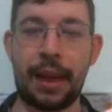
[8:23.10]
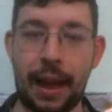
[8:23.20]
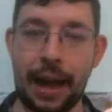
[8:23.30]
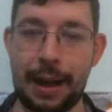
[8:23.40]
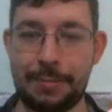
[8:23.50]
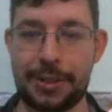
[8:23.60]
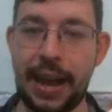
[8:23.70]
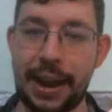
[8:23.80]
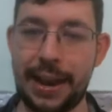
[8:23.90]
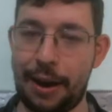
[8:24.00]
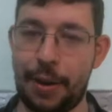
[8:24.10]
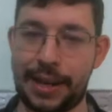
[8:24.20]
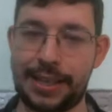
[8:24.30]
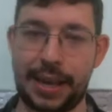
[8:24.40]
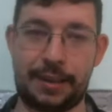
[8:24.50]
So yeah, now white
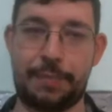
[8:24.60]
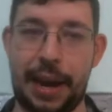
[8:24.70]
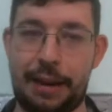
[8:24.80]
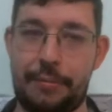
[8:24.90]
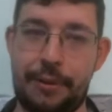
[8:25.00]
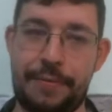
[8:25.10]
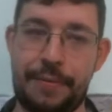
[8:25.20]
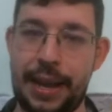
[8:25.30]
decided to play the move.